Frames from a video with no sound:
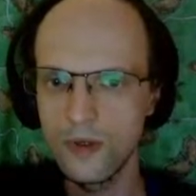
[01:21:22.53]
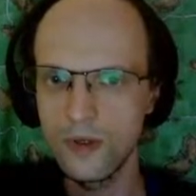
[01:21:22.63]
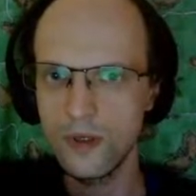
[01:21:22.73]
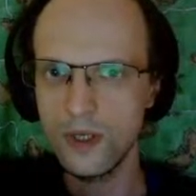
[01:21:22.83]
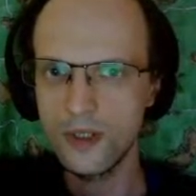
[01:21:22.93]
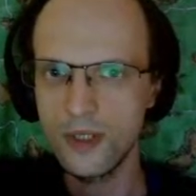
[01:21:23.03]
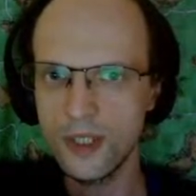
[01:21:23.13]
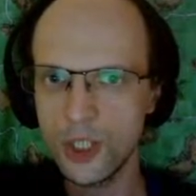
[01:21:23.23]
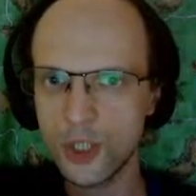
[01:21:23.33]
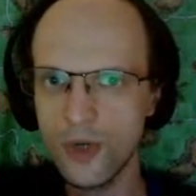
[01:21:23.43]
He
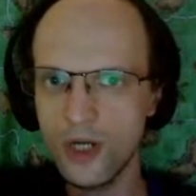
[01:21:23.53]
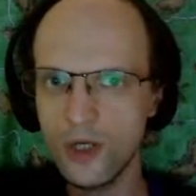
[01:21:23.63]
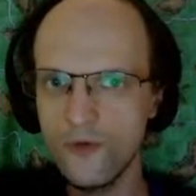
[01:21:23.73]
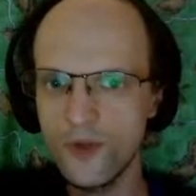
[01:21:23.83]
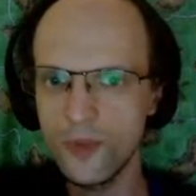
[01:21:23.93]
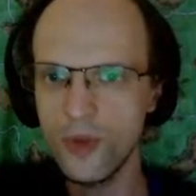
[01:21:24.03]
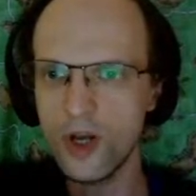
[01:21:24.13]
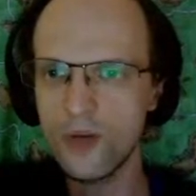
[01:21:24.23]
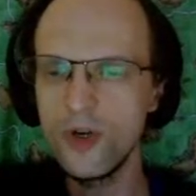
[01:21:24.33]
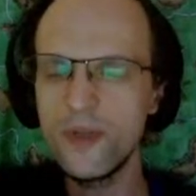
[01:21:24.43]
does try and go for the
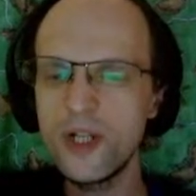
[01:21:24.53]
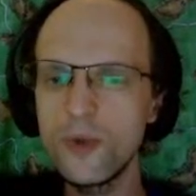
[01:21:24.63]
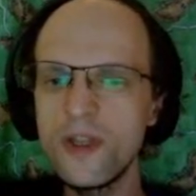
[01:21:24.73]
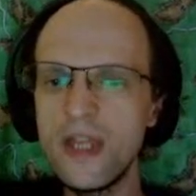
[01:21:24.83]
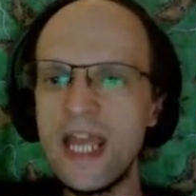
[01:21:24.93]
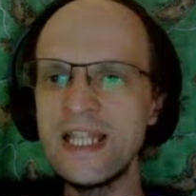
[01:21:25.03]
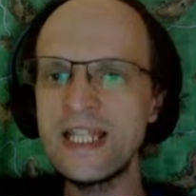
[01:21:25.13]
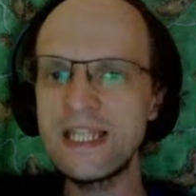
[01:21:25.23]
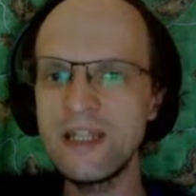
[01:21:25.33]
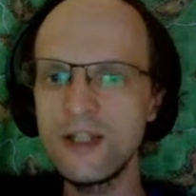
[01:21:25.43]
block. Myrmidon with an
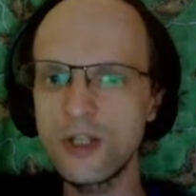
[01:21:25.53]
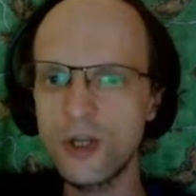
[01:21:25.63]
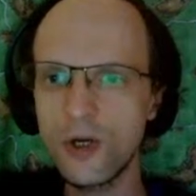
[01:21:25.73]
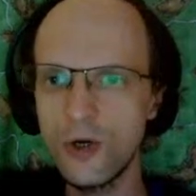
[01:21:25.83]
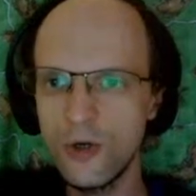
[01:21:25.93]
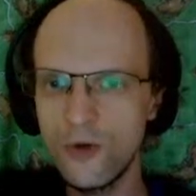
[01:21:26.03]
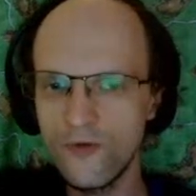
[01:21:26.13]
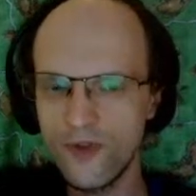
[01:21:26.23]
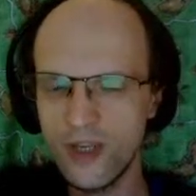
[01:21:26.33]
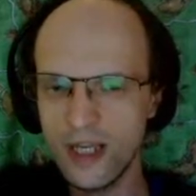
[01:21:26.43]
instant
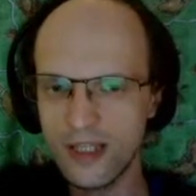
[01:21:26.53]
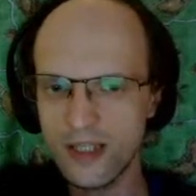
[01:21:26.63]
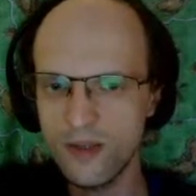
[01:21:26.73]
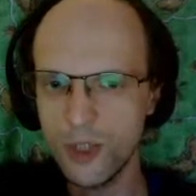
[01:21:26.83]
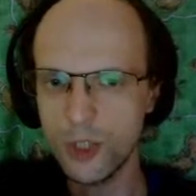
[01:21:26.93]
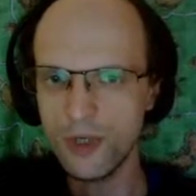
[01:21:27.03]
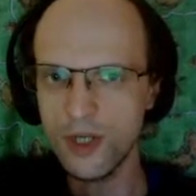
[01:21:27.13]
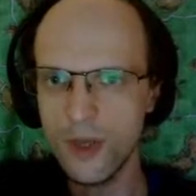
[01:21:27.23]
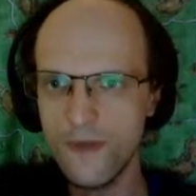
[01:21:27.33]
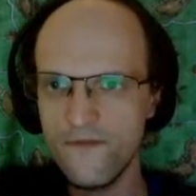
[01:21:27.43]
curve gets the majority
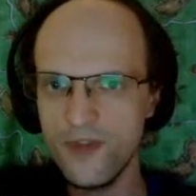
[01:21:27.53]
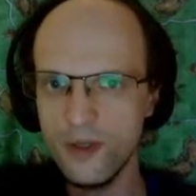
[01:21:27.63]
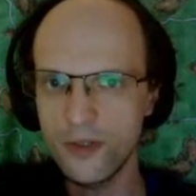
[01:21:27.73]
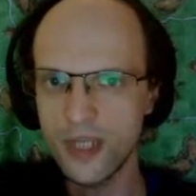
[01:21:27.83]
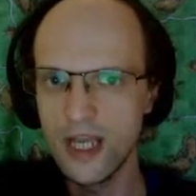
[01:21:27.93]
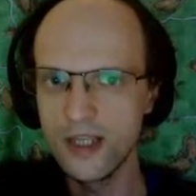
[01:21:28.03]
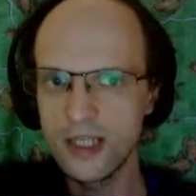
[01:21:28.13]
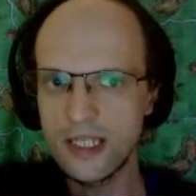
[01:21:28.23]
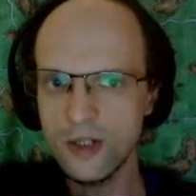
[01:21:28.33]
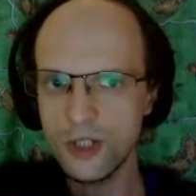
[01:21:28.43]
on the field.
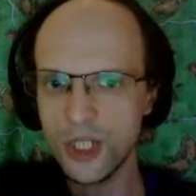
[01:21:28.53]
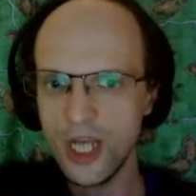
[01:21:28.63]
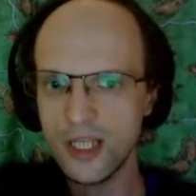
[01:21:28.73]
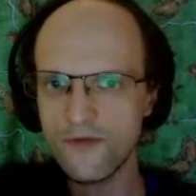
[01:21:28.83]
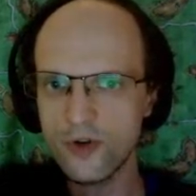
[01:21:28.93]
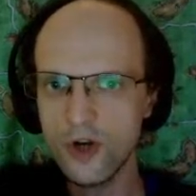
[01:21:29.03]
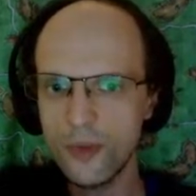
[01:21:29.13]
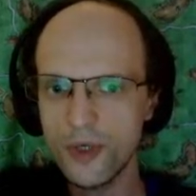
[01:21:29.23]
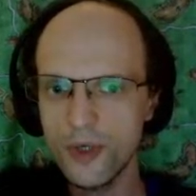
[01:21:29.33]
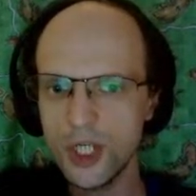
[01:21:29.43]
Still chances for
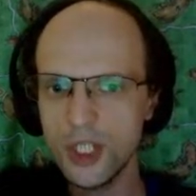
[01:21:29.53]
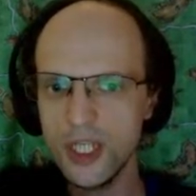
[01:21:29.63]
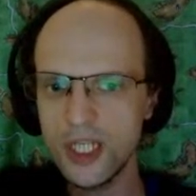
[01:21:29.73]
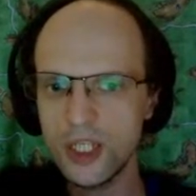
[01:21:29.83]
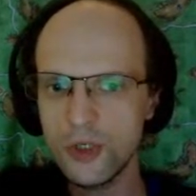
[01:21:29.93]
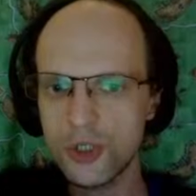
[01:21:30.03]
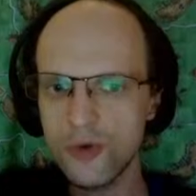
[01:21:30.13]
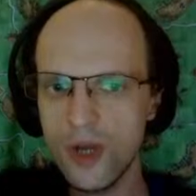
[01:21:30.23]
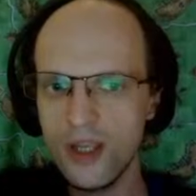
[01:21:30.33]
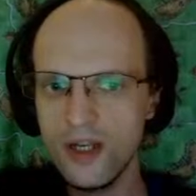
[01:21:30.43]
Carpenter. He just needs to
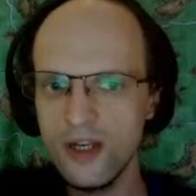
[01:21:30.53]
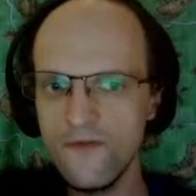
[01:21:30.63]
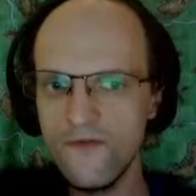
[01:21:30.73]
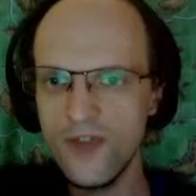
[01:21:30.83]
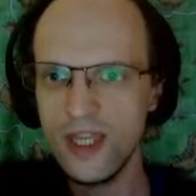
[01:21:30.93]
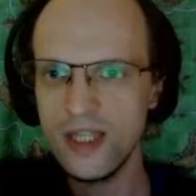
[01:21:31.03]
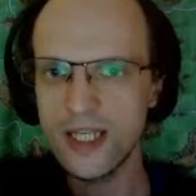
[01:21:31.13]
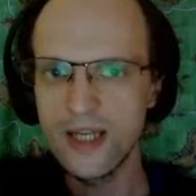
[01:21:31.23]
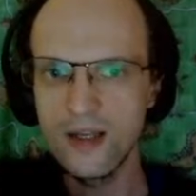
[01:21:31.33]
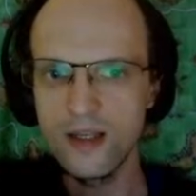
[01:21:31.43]
try and invade
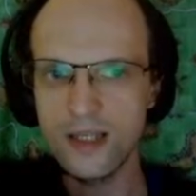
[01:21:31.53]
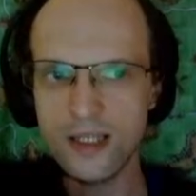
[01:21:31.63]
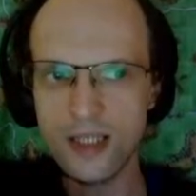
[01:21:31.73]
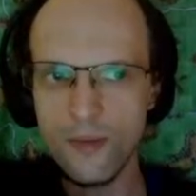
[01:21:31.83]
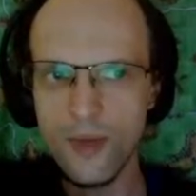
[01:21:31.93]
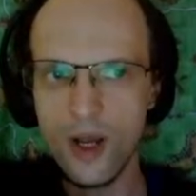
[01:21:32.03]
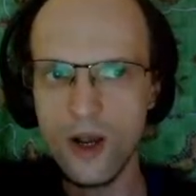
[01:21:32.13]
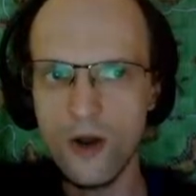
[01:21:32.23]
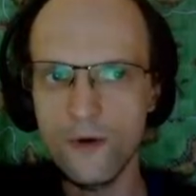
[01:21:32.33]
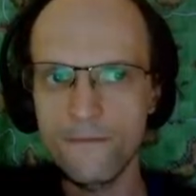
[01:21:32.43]

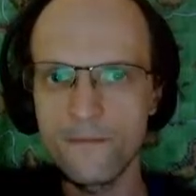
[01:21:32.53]
somehow.